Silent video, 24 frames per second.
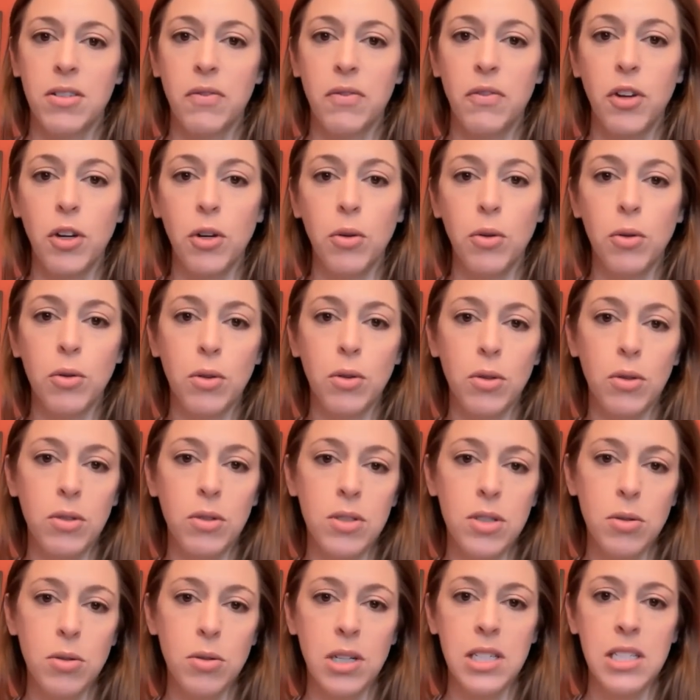fuel
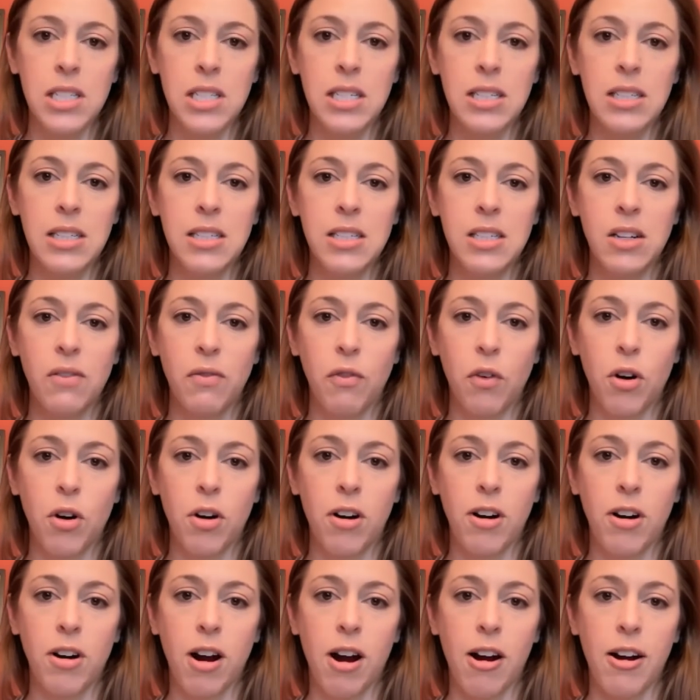sources
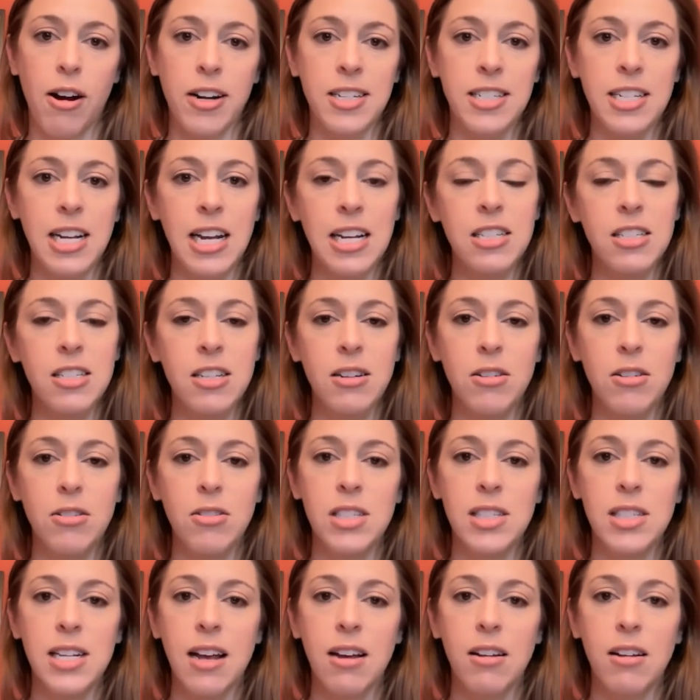for our intestinal
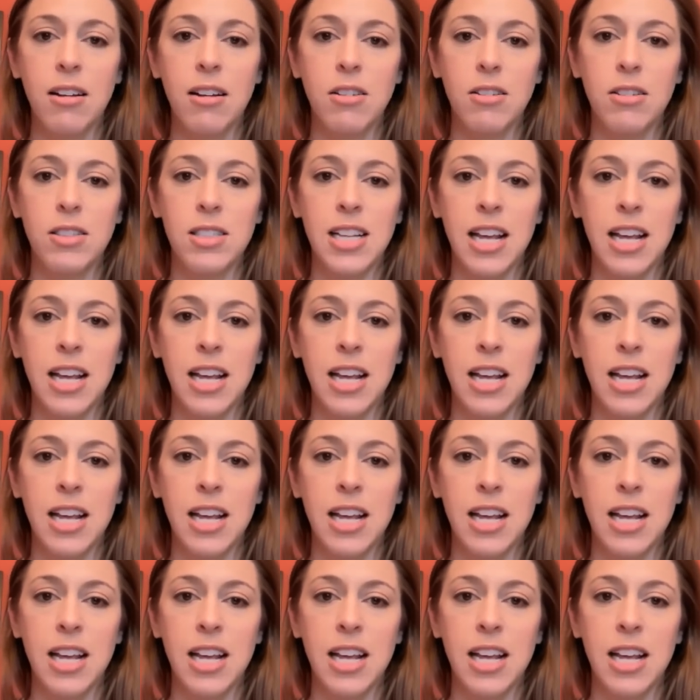cells.